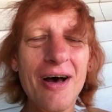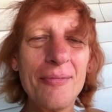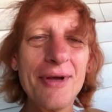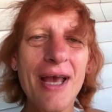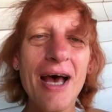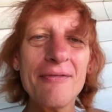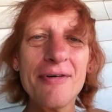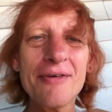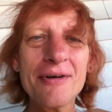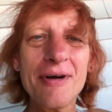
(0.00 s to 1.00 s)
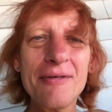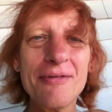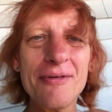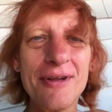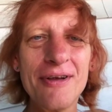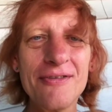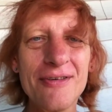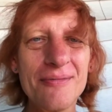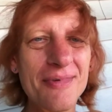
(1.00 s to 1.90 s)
on behalf of a grateful nation